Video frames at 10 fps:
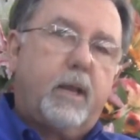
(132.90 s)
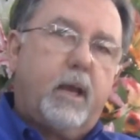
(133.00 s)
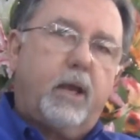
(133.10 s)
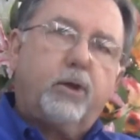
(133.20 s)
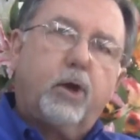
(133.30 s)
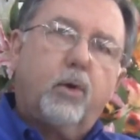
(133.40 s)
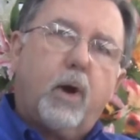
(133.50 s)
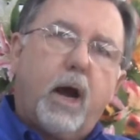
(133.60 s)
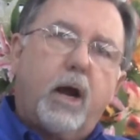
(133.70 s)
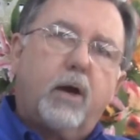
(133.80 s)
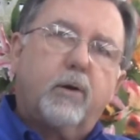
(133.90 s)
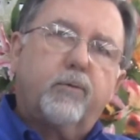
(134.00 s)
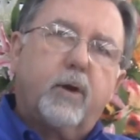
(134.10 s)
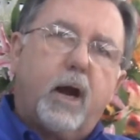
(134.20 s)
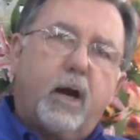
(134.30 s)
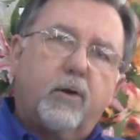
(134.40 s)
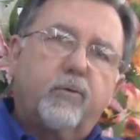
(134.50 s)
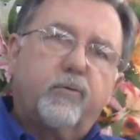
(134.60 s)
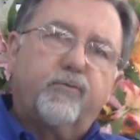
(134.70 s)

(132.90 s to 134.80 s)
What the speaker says: And you know, our